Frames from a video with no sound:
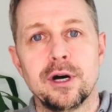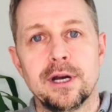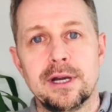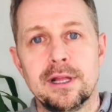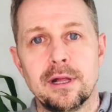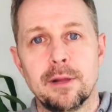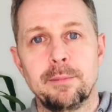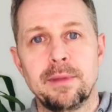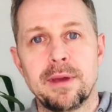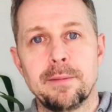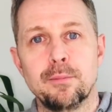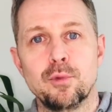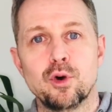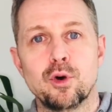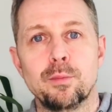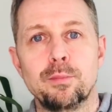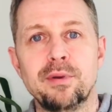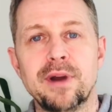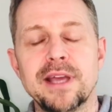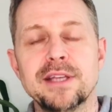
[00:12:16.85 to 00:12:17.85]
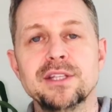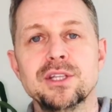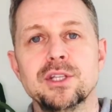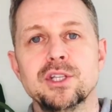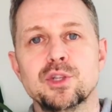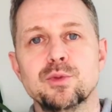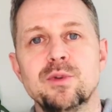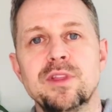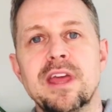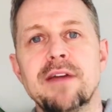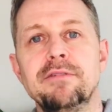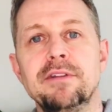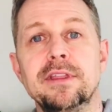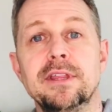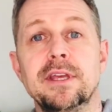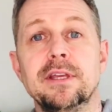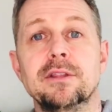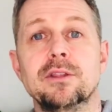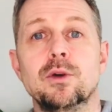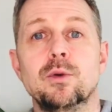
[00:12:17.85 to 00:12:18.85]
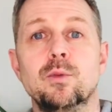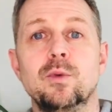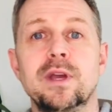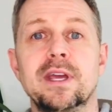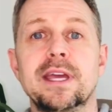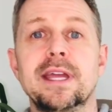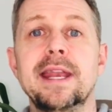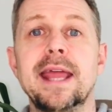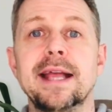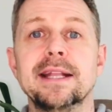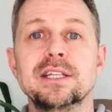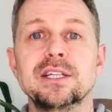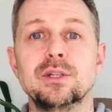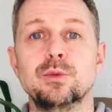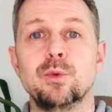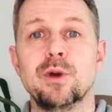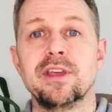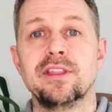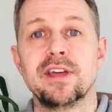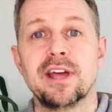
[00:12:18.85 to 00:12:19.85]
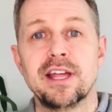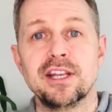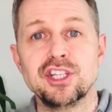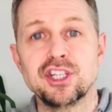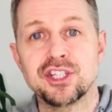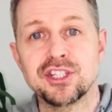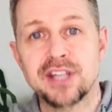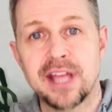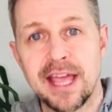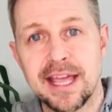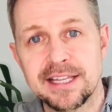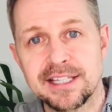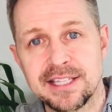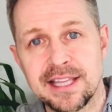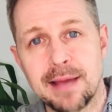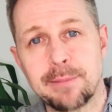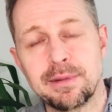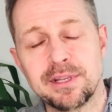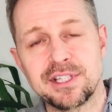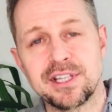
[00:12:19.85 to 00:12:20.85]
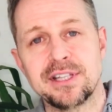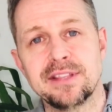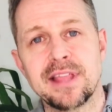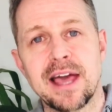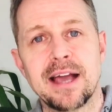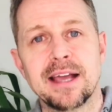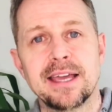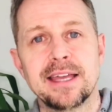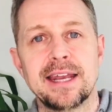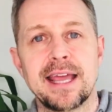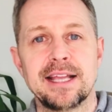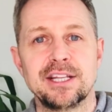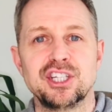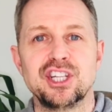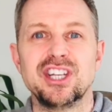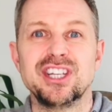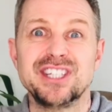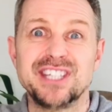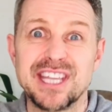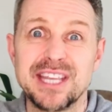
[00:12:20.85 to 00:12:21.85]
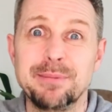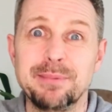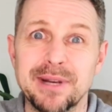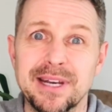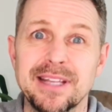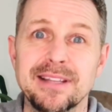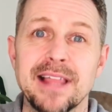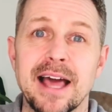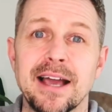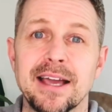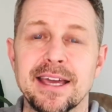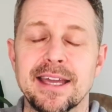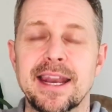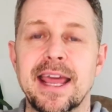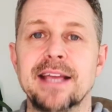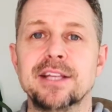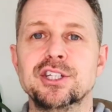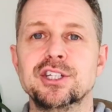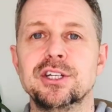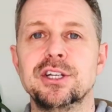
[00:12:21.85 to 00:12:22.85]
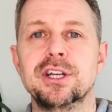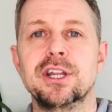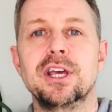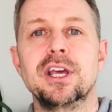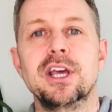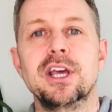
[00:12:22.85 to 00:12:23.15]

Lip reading: a little bit more presence with everything that we're connected with, and just establishing that connection, deepening that connection,